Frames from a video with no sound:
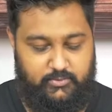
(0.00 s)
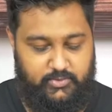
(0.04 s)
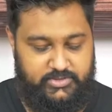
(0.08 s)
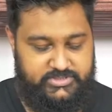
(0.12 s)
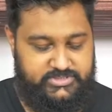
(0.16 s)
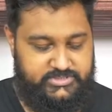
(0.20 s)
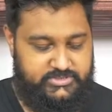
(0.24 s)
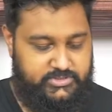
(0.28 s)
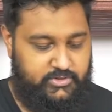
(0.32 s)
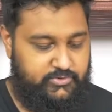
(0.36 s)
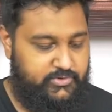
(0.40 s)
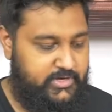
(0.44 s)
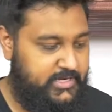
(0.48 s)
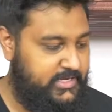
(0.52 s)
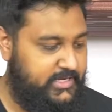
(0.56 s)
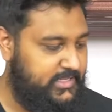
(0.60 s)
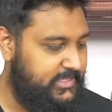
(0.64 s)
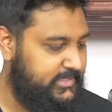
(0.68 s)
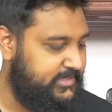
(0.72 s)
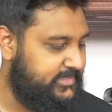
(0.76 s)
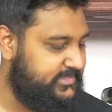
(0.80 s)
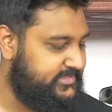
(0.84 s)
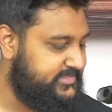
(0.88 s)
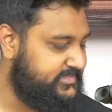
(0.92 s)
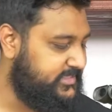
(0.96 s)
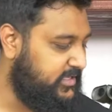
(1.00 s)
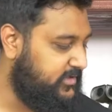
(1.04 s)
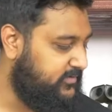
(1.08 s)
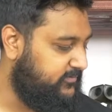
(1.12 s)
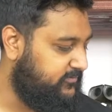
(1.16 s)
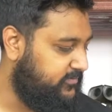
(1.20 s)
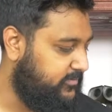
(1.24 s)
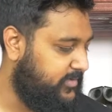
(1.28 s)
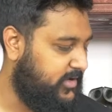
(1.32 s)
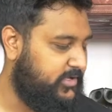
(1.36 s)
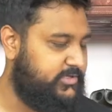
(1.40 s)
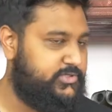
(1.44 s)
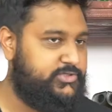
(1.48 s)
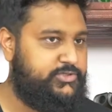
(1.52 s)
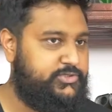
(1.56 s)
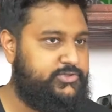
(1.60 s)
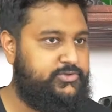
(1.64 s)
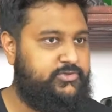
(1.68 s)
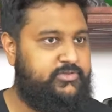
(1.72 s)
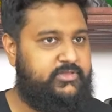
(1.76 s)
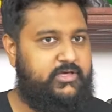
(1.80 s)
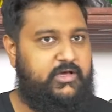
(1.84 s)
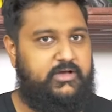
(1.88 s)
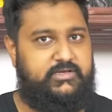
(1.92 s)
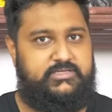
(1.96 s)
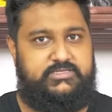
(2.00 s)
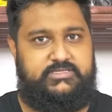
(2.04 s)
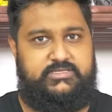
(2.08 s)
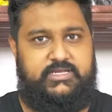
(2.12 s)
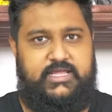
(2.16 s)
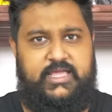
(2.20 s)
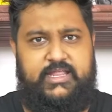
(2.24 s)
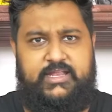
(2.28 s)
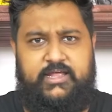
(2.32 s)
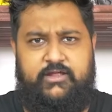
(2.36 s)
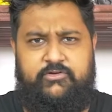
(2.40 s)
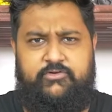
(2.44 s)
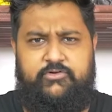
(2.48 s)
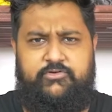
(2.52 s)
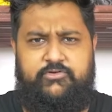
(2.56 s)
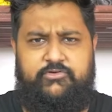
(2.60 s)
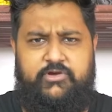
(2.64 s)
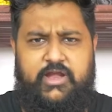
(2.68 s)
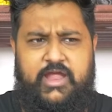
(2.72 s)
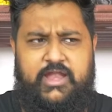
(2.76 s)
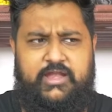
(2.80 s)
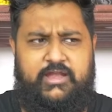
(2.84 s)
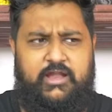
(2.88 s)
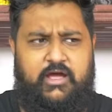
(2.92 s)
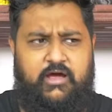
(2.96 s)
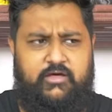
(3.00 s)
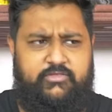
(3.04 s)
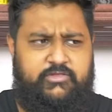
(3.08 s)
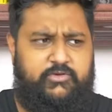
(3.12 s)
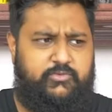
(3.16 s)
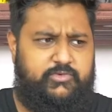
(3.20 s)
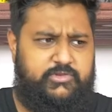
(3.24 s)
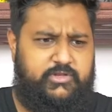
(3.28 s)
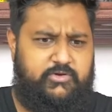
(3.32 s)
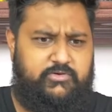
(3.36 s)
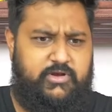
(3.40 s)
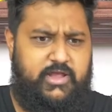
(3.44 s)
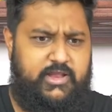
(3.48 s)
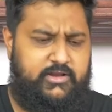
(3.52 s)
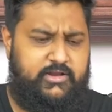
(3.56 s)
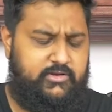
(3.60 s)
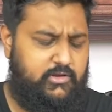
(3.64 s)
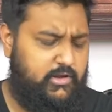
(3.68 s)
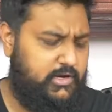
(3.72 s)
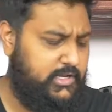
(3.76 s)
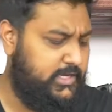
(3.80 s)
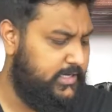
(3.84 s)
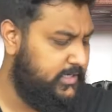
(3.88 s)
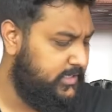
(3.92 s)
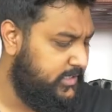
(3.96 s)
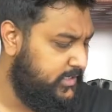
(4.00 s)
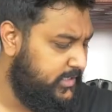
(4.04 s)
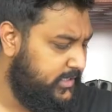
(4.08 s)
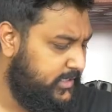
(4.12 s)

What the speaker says: which is already in itself about 2,800 Rand now, I think, with the Rand dollar.